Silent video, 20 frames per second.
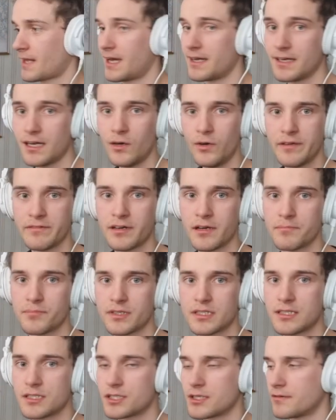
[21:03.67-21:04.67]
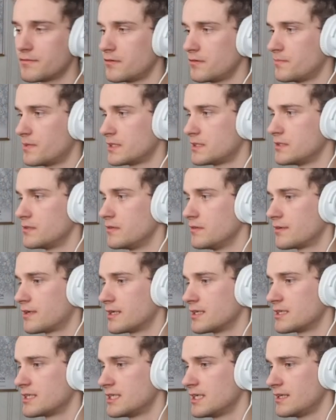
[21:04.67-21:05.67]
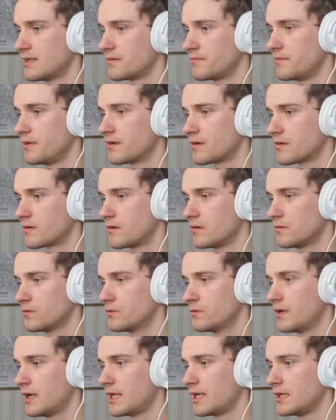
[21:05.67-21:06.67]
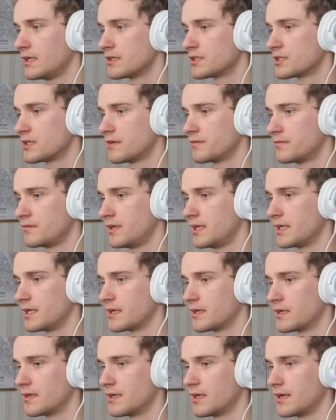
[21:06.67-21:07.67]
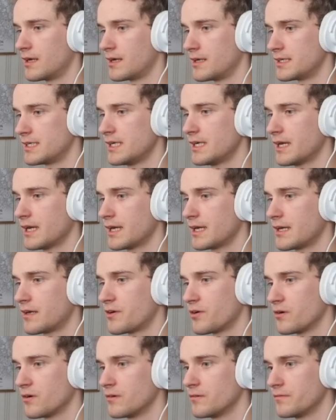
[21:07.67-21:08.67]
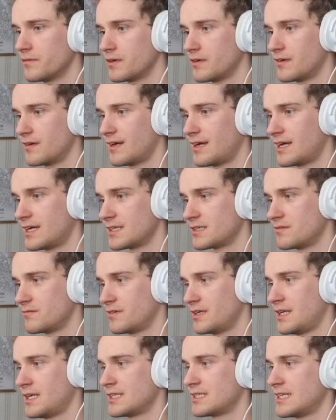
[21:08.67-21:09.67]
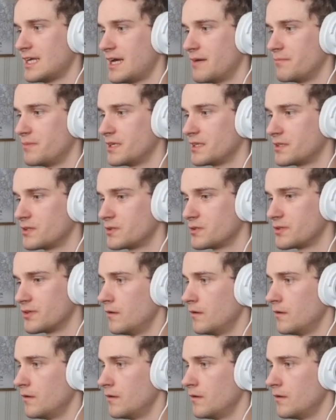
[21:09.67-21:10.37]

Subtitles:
And now if I press the shuffle button, you can see that we are only shuffling decay curve as well as the amplitude.